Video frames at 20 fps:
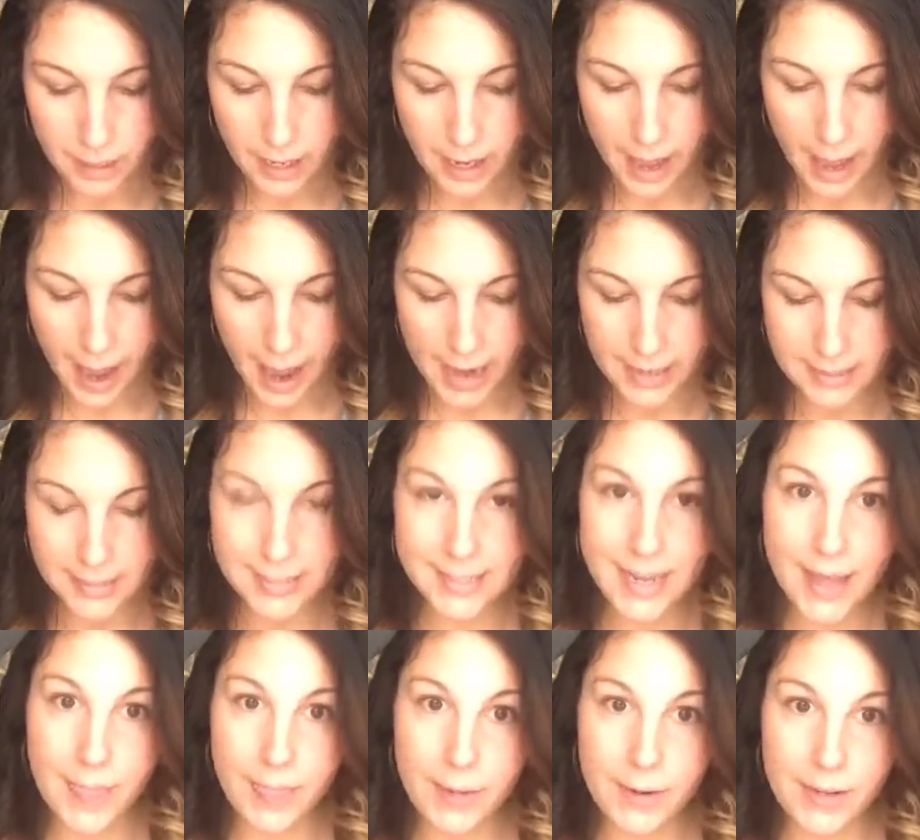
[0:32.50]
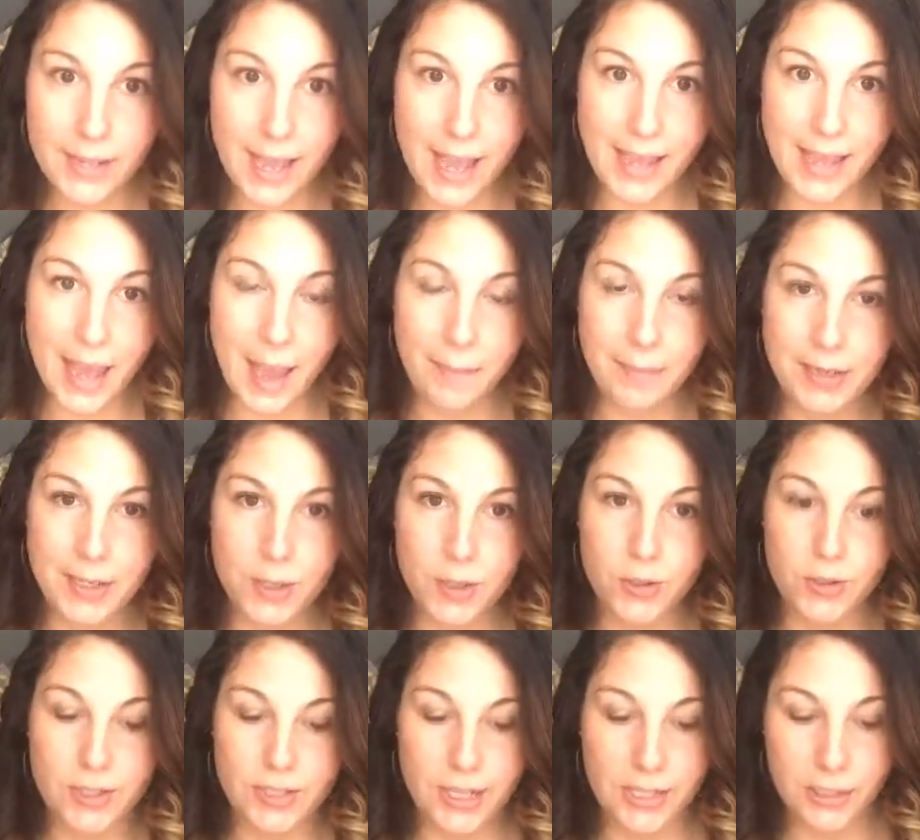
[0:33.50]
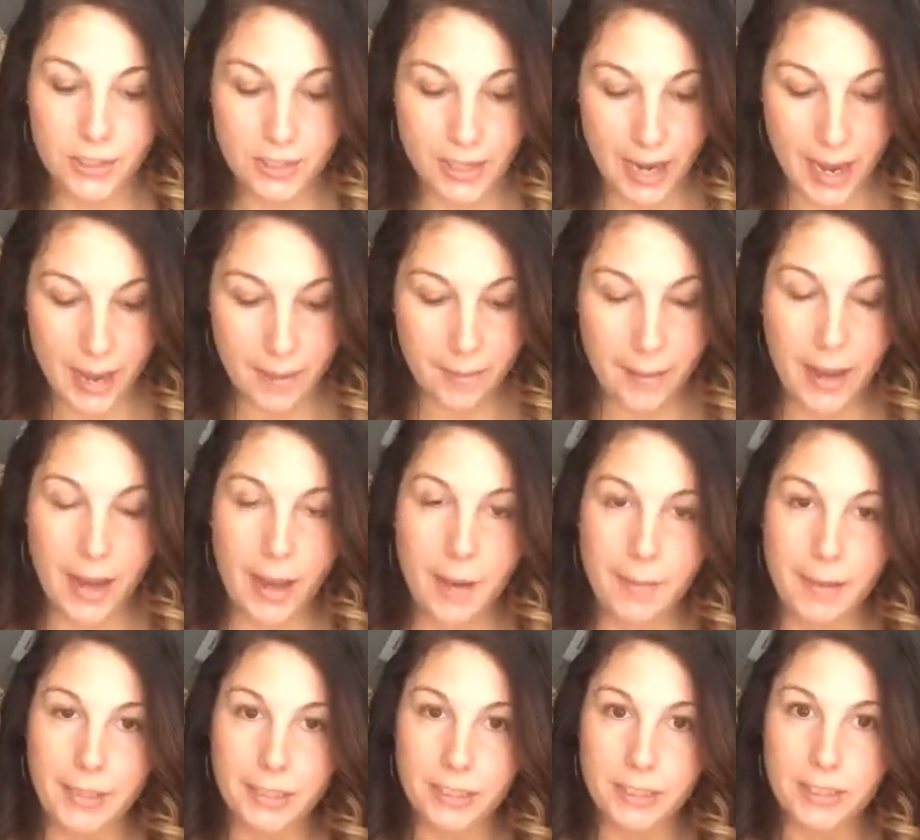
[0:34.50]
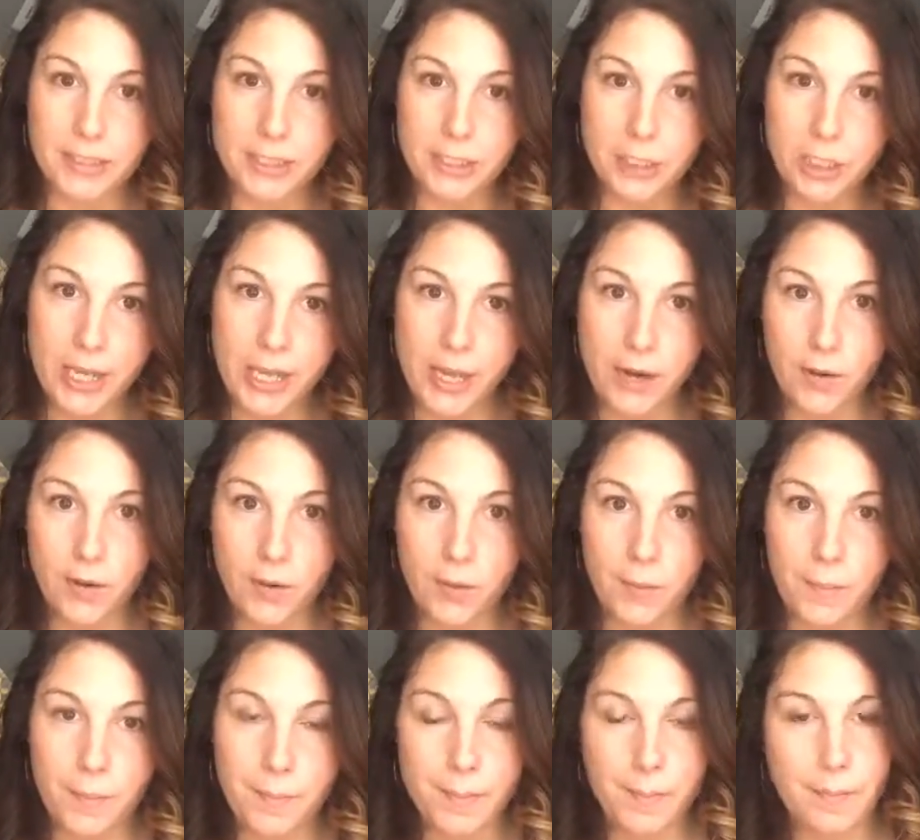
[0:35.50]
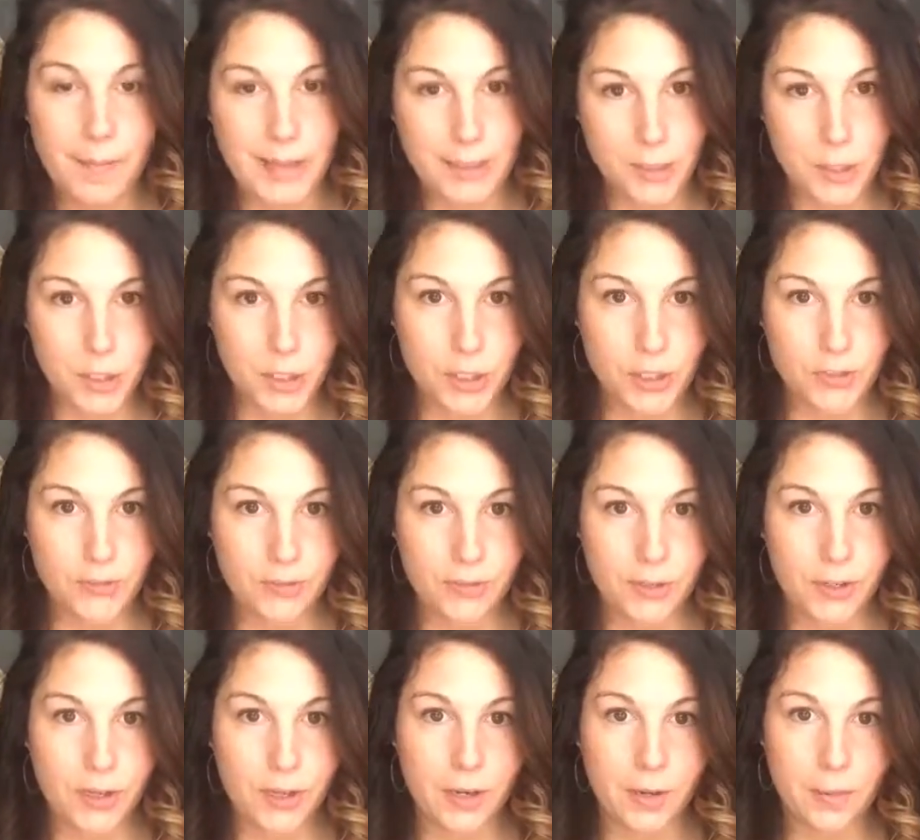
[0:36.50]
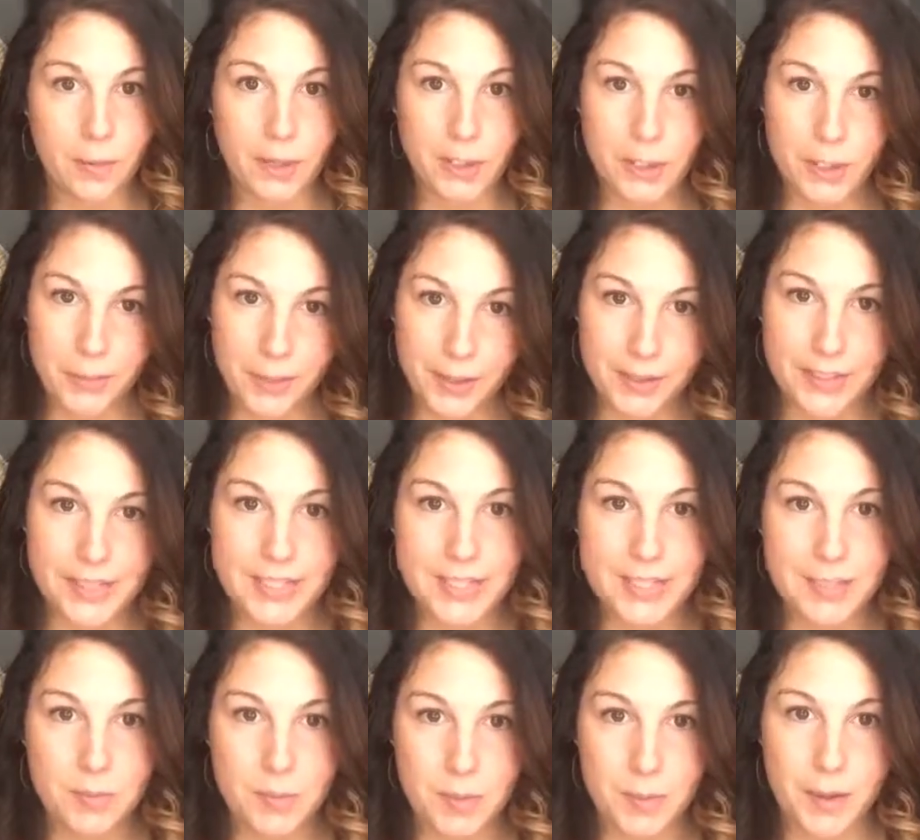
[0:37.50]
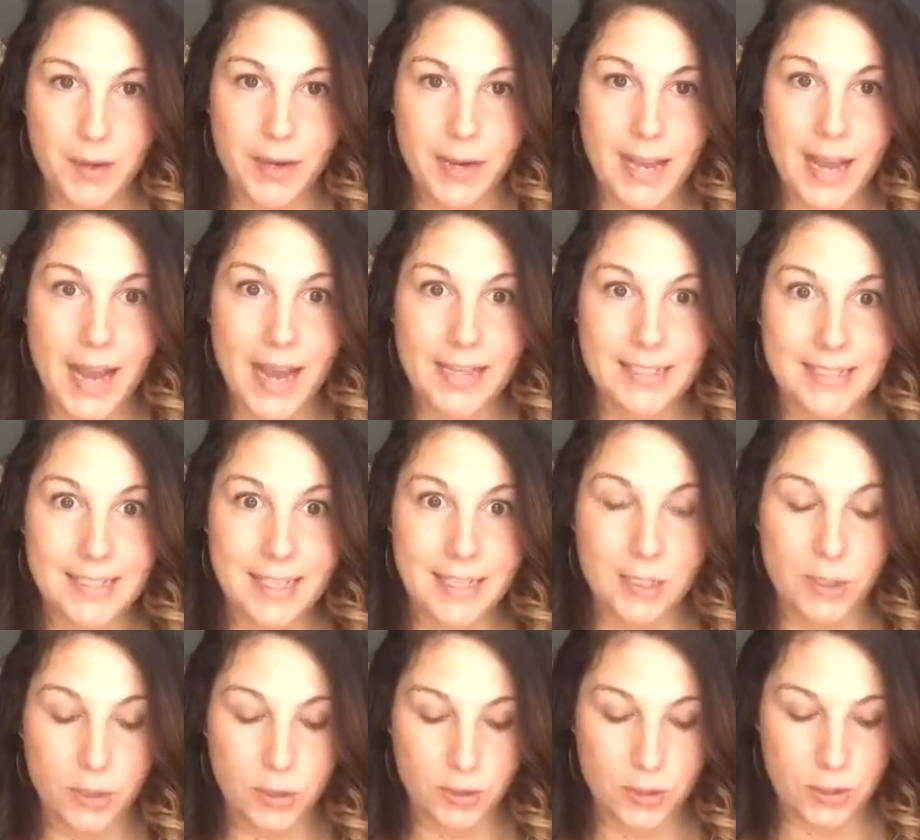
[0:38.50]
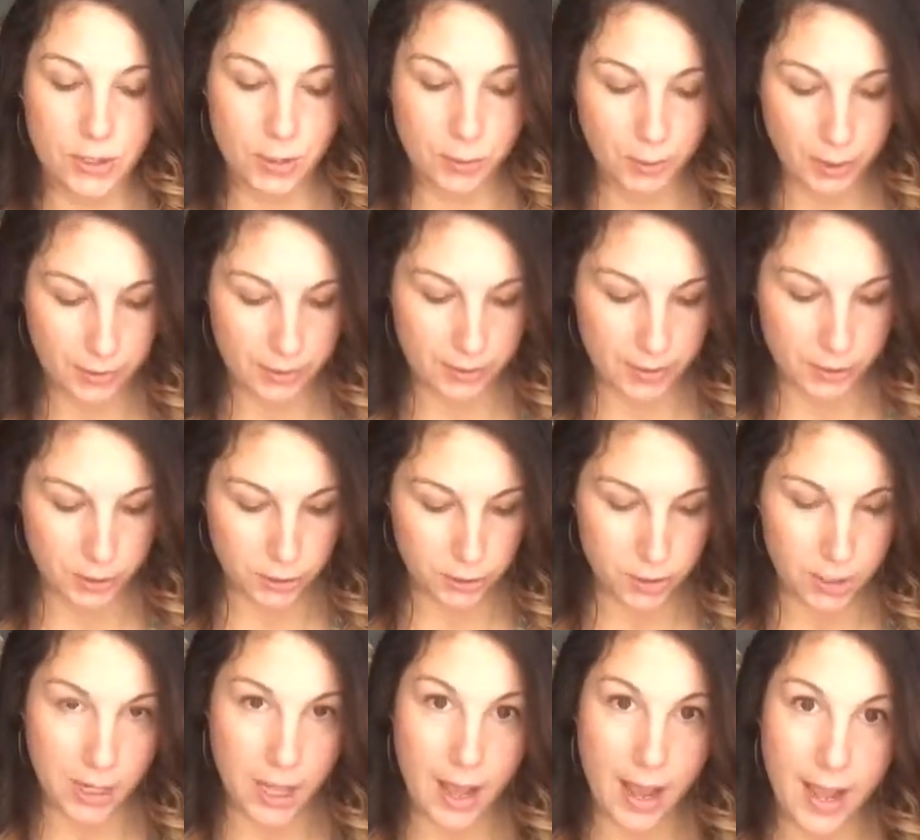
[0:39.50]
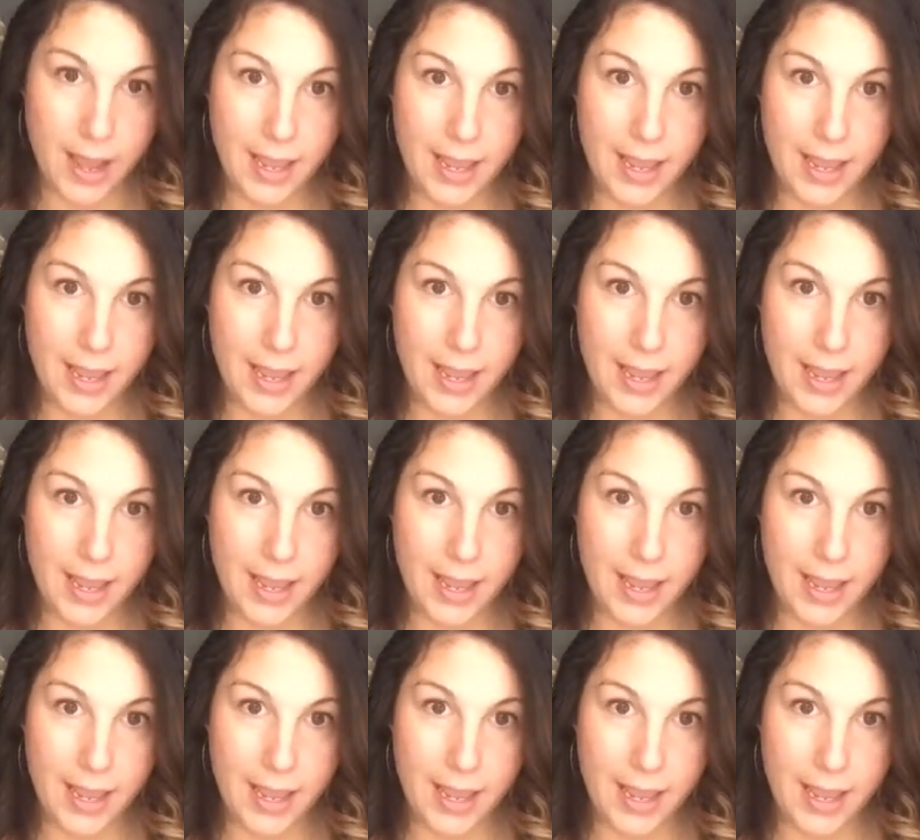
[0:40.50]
At 10:30 a.m. Eastern Standard Time. I can channel messages from our spirit team, spirit guides, angels. I work with angels a lot.